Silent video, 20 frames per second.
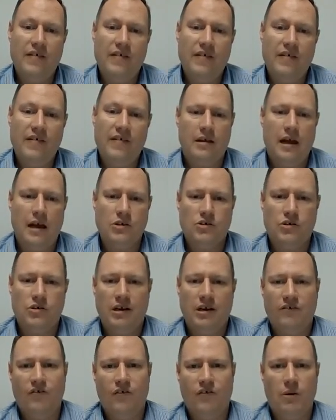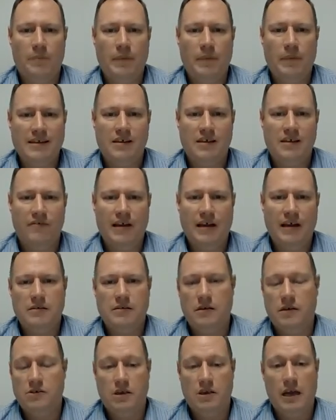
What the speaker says: so you can't transfer passive assets,